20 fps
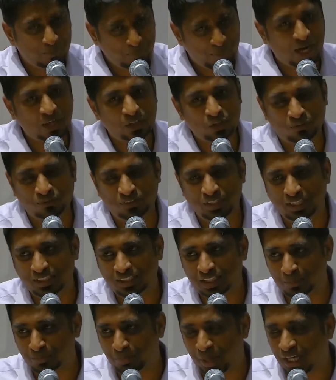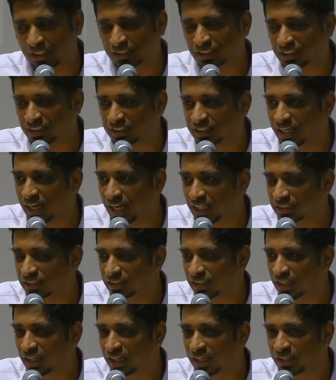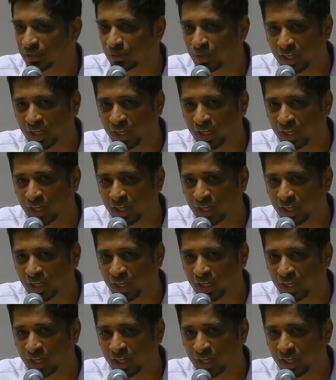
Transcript: And I'm part of that Compassion International.